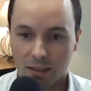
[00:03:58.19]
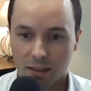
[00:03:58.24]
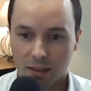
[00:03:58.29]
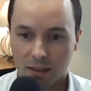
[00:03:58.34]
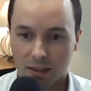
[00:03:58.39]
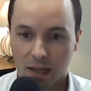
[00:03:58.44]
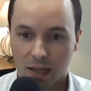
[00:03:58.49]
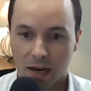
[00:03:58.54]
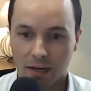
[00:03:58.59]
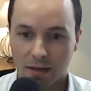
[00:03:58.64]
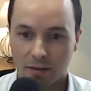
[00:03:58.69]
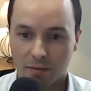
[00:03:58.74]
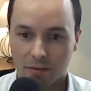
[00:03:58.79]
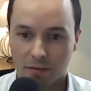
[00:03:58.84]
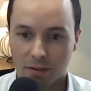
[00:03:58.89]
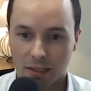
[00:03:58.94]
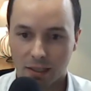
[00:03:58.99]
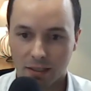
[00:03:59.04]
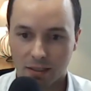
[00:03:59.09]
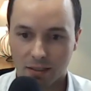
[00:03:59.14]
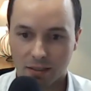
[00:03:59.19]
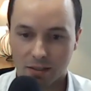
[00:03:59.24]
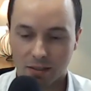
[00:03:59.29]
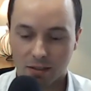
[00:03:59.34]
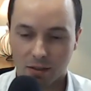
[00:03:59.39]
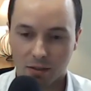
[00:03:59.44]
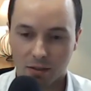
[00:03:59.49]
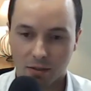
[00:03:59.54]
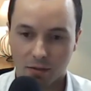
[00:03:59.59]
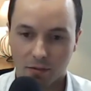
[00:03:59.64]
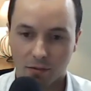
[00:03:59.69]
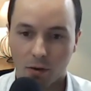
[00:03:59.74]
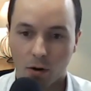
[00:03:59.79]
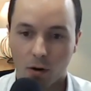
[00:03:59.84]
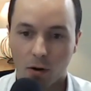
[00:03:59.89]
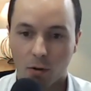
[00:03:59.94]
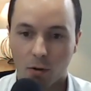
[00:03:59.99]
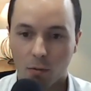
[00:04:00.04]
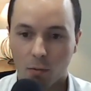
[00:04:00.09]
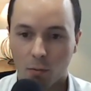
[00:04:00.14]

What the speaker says: line of things to start to fall